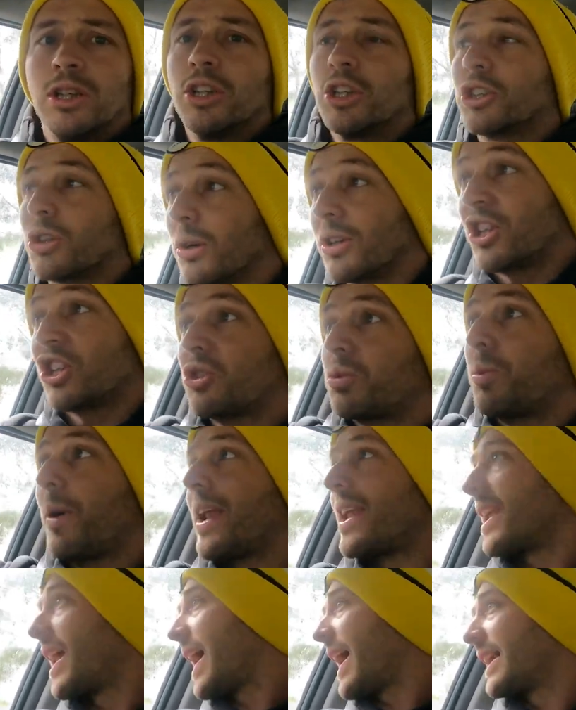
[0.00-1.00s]
So I just
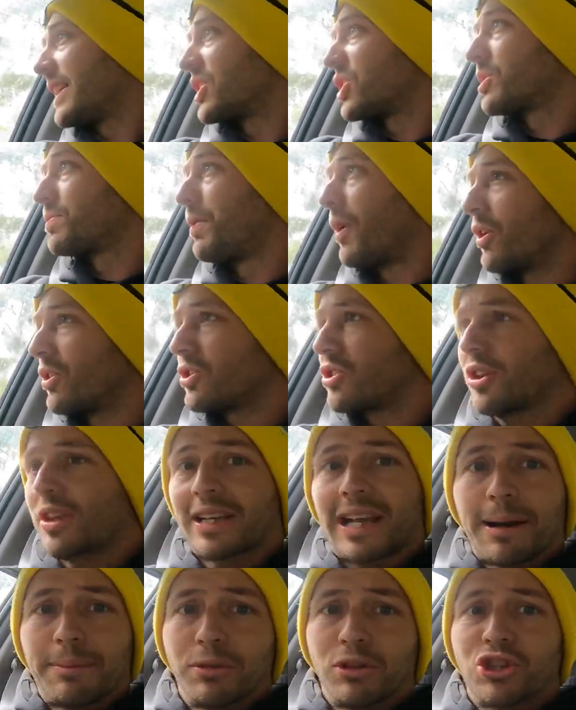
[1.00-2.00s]
went and spoke to the
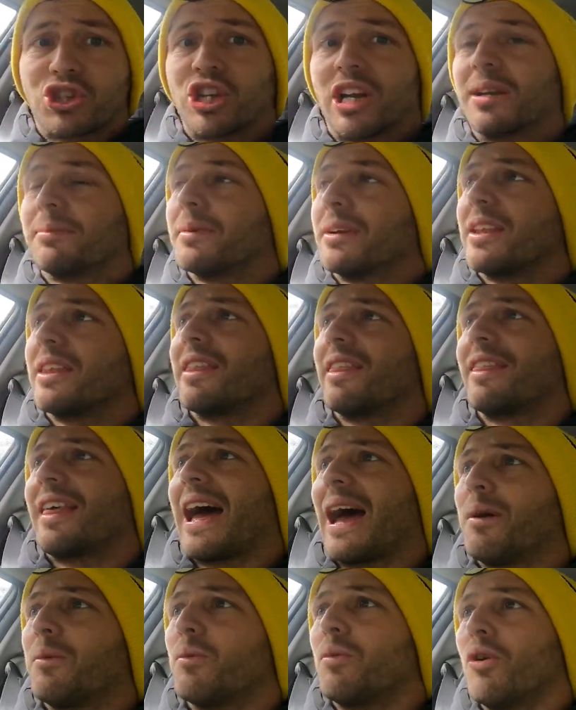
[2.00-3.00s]
couple of gentlemen
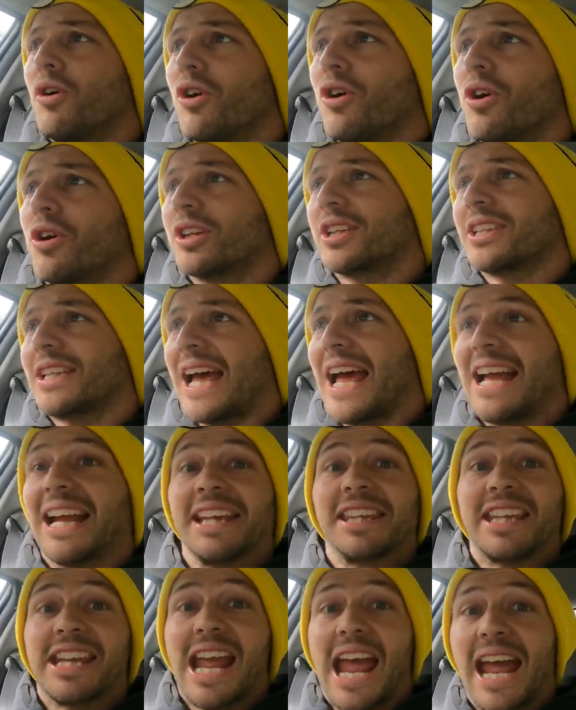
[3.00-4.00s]
that were staying
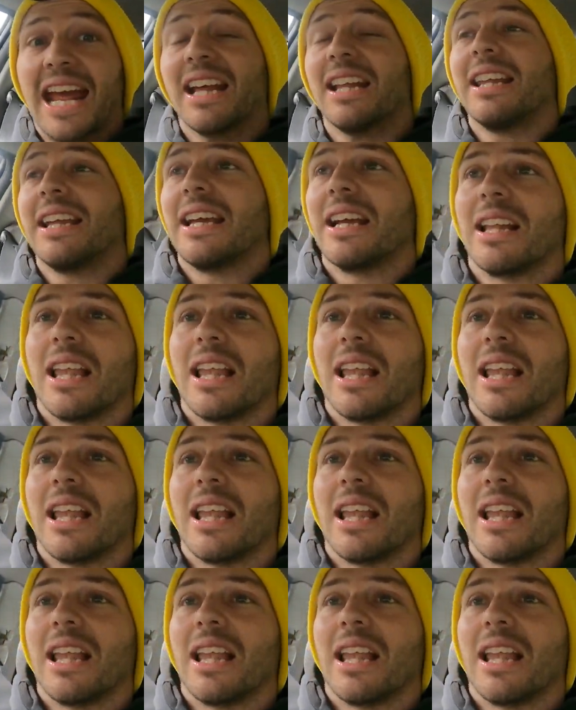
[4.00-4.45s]
at the angling